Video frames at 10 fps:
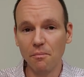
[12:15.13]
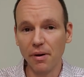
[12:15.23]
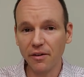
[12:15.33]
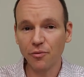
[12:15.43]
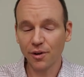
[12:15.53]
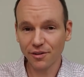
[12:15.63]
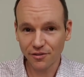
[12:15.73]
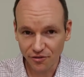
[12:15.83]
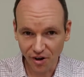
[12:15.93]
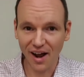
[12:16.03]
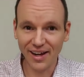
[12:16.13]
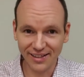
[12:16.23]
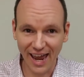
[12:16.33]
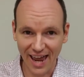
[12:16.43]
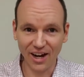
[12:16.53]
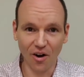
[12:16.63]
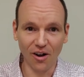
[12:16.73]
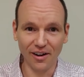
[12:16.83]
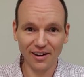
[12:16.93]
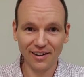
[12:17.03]
But if we're trying to hang
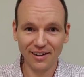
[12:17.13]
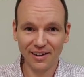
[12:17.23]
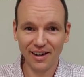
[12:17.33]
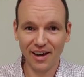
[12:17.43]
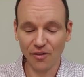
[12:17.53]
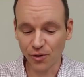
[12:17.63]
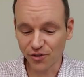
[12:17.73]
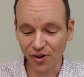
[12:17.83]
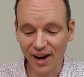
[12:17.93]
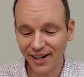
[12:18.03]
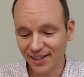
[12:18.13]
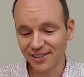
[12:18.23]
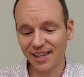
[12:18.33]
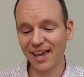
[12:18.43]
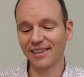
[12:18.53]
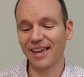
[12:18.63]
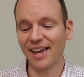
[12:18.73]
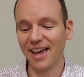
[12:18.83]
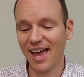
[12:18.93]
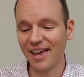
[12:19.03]
on, if we're trying to stay at
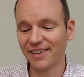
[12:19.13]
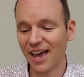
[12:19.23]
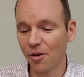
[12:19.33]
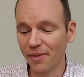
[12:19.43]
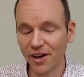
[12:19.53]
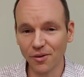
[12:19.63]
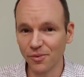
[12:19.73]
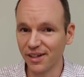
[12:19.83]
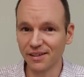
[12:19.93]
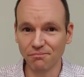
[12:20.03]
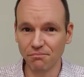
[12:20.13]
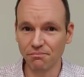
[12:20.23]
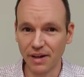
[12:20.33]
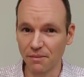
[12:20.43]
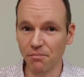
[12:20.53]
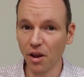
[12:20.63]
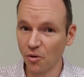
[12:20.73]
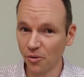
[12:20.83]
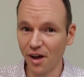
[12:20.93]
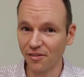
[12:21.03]
the helm there and we get
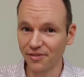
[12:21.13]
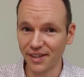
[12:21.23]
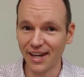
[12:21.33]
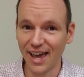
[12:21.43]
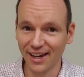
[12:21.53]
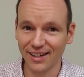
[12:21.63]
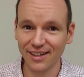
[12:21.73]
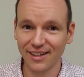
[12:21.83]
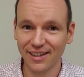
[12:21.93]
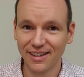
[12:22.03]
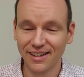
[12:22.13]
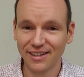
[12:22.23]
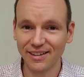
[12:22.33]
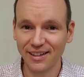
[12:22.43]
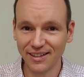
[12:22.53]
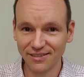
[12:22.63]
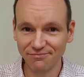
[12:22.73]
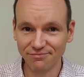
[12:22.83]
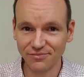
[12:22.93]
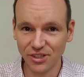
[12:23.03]
blown off the deck,
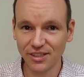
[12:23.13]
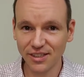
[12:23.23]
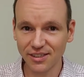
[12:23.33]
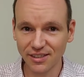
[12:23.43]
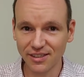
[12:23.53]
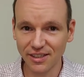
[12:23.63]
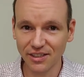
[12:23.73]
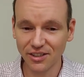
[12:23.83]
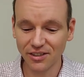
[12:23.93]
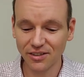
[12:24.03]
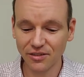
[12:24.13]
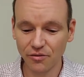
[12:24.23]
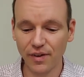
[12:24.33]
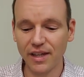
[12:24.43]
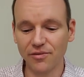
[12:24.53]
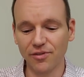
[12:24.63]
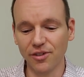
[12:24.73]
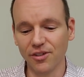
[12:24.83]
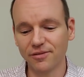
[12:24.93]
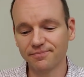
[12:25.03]
then Jesus is still
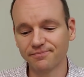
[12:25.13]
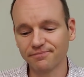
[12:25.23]
faithful.